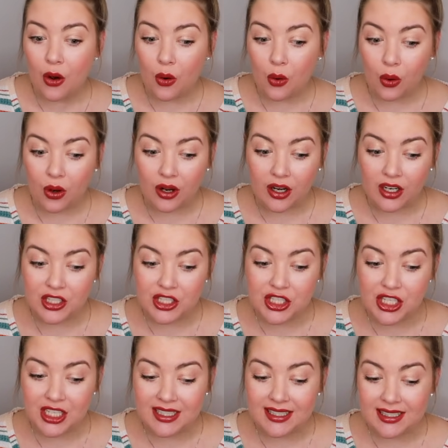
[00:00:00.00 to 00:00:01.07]
or
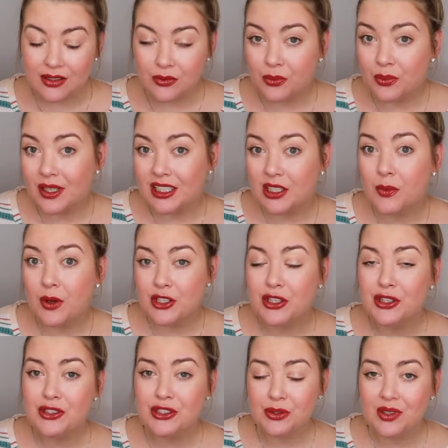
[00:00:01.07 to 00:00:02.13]
just really what
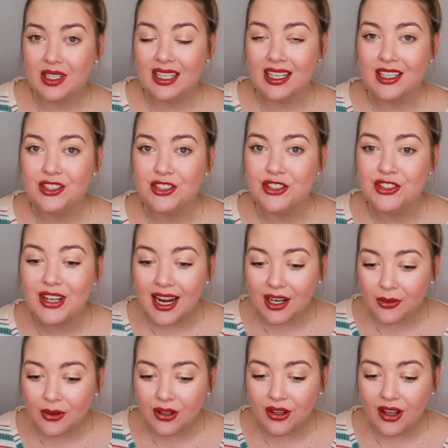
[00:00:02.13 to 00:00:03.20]
you're doing in
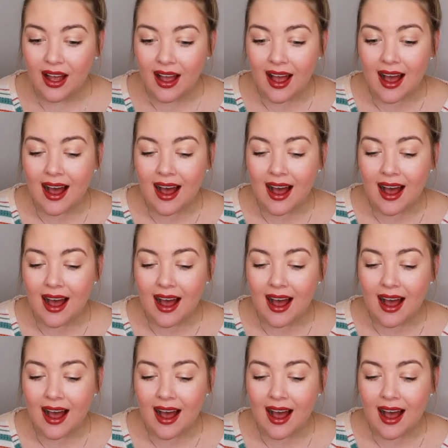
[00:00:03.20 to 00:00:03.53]
general.